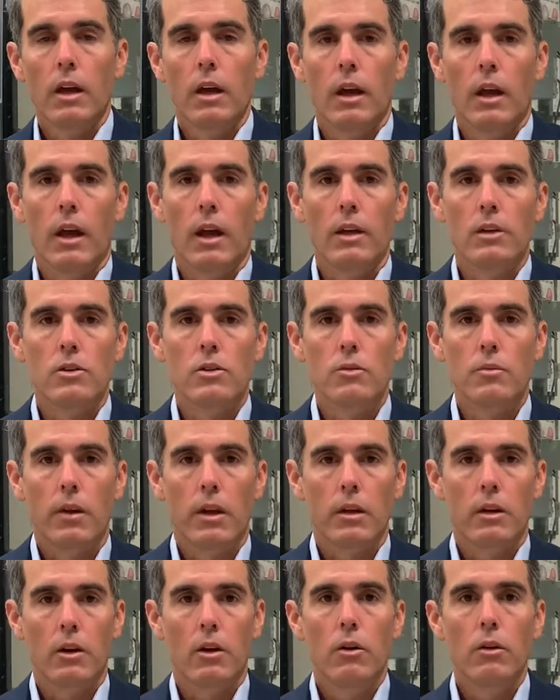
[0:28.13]
As you
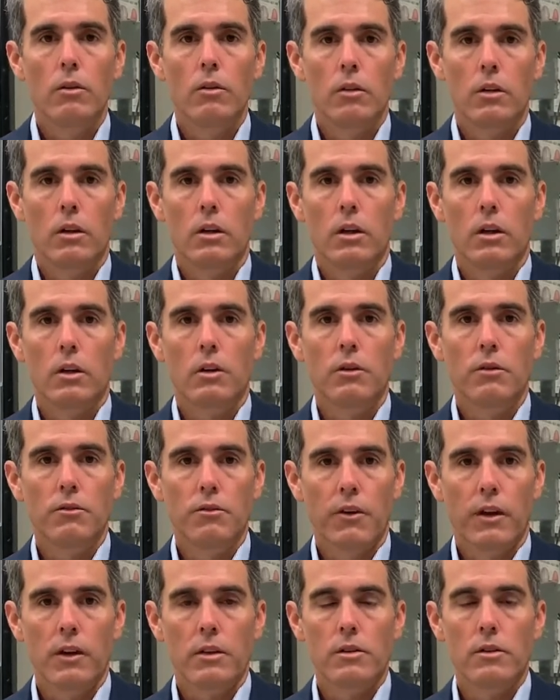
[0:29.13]
may know, ear
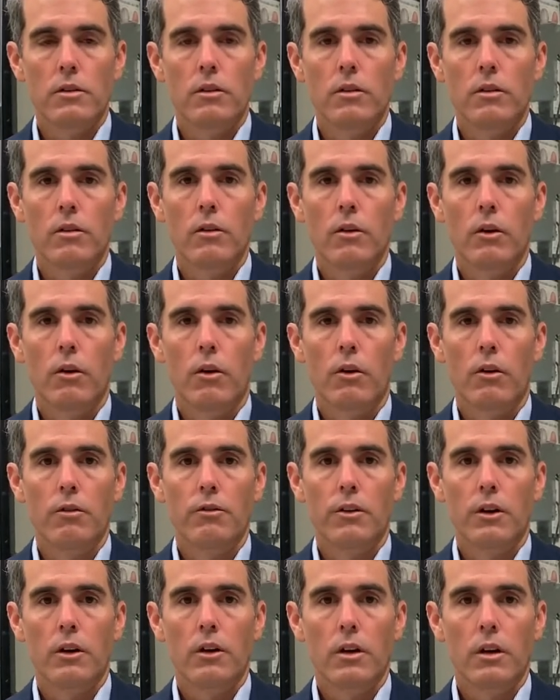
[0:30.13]
infections are a
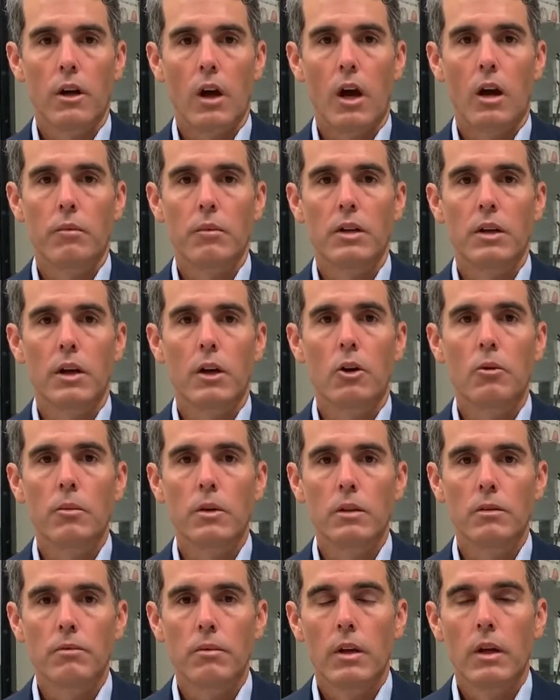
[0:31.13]
very common
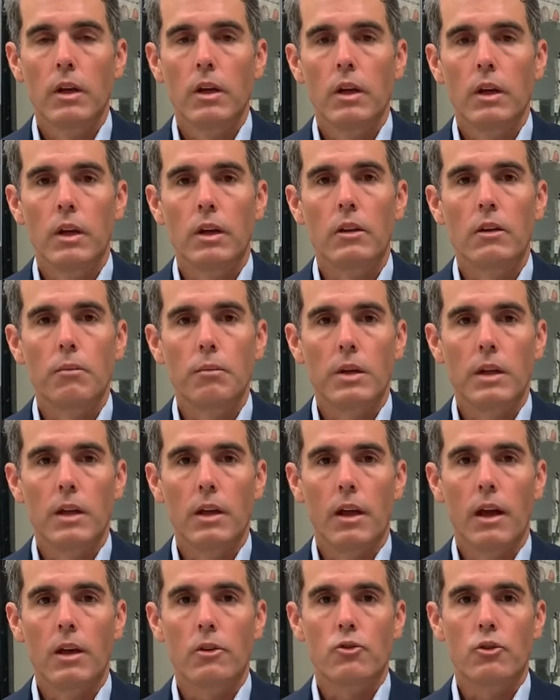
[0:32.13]
ailment in the
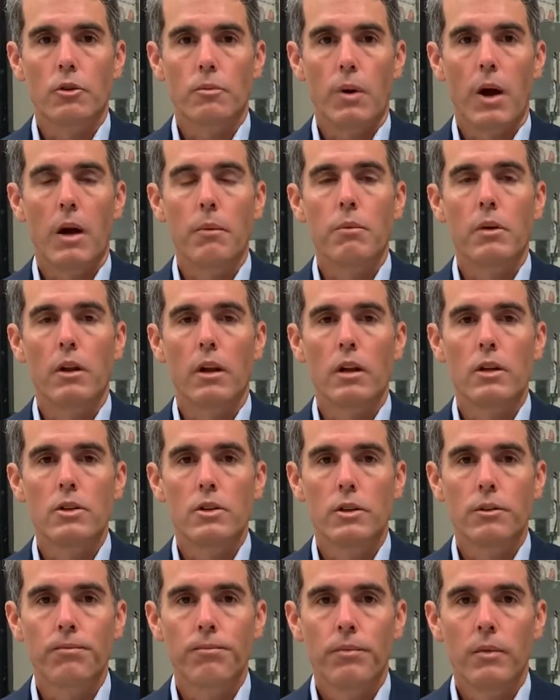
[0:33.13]
pediatric
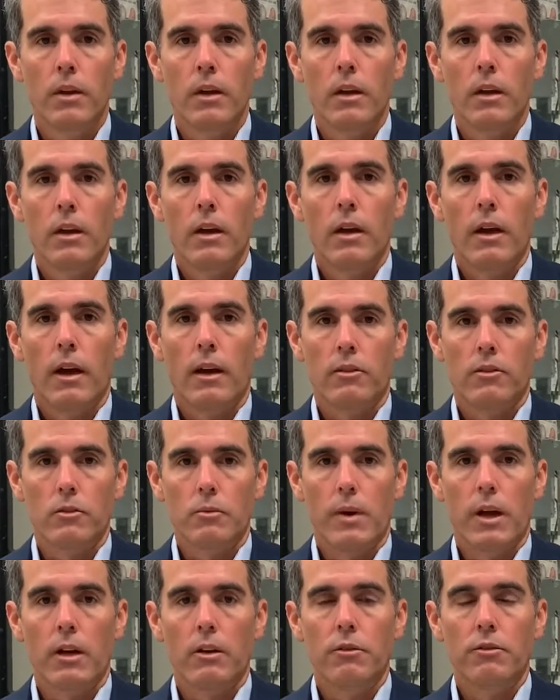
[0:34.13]
population. As a
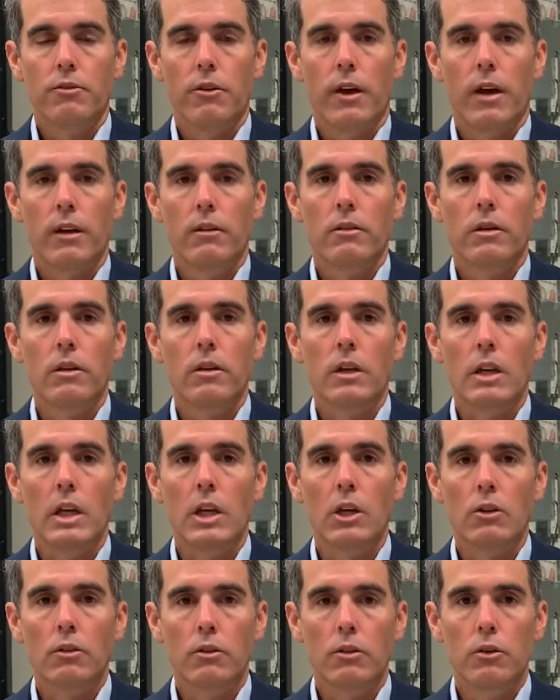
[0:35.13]
matter of fact,
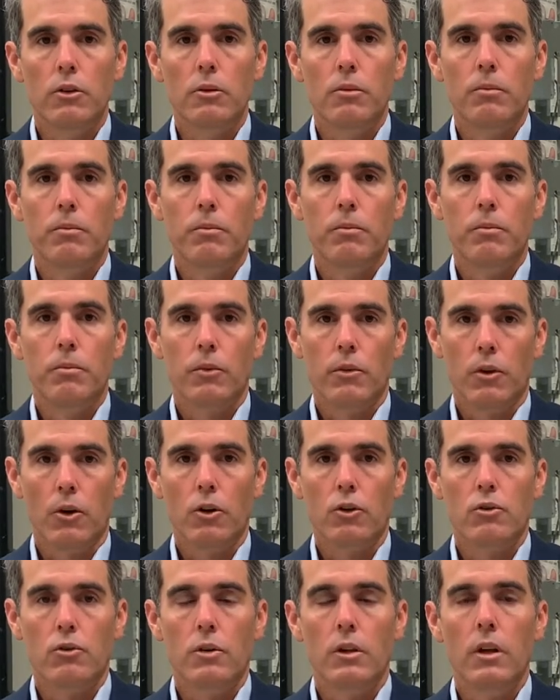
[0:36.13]
ear tube
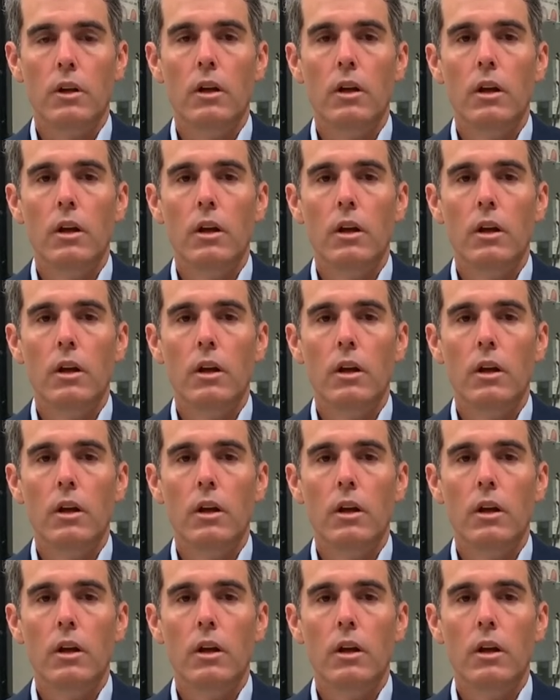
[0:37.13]
surgery